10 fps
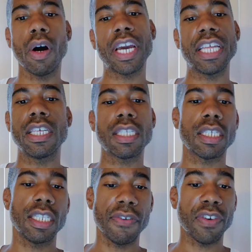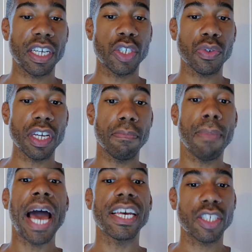Okay, this is a different extreme.
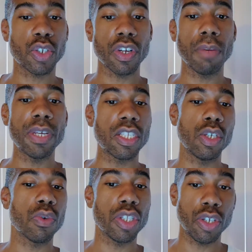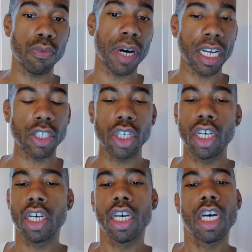My extreme is doing too
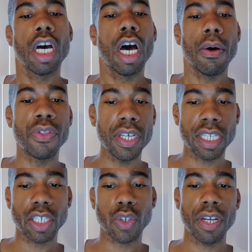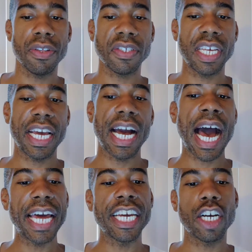much. This extreme, they're saying
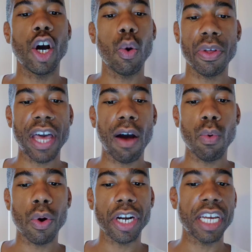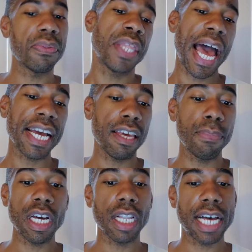hot and cold without warning. That
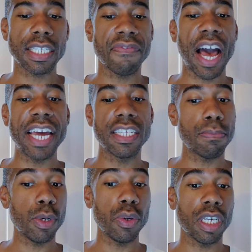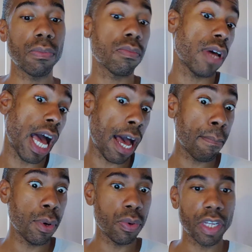can be classified as moody.
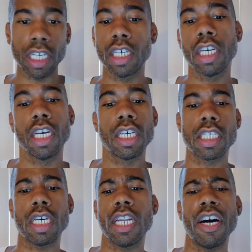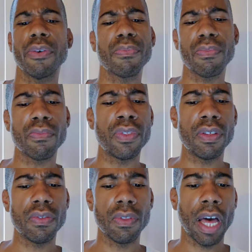I'm moody. So, no,
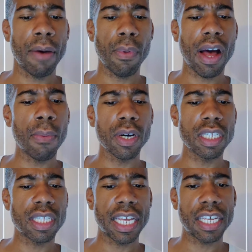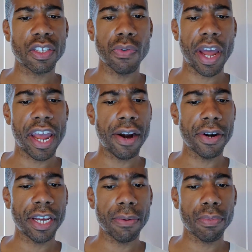I'm, I'm going to say that's gray area.